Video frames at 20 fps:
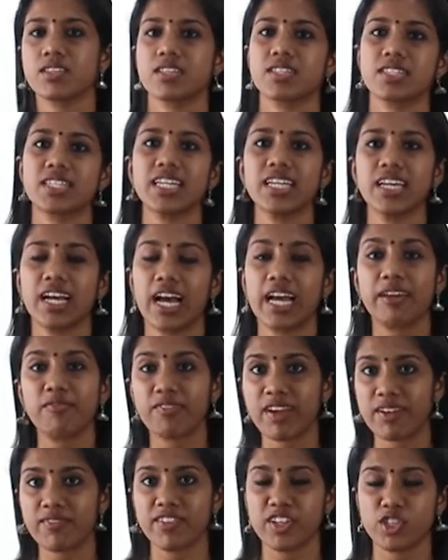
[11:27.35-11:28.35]
See, I
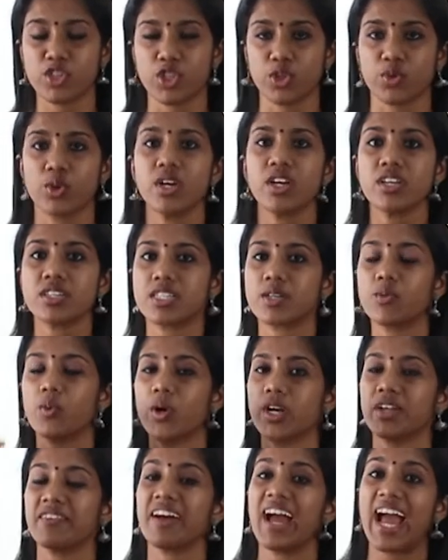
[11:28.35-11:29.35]
waved at you. See,
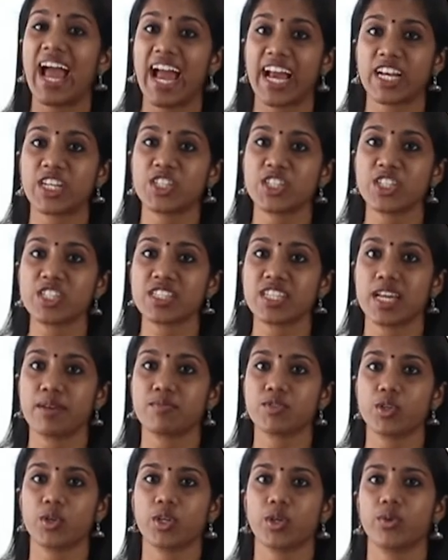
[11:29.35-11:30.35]
whatever actions
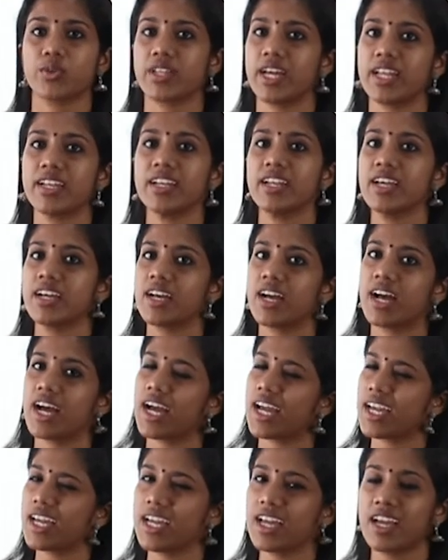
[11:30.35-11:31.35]
I'm showing you, then
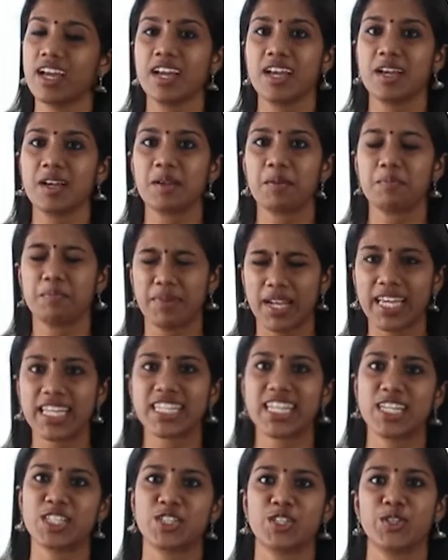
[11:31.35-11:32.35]
I
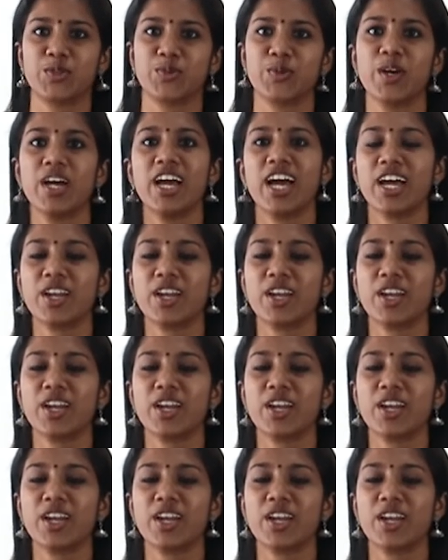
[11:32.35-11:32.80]
blinked at you.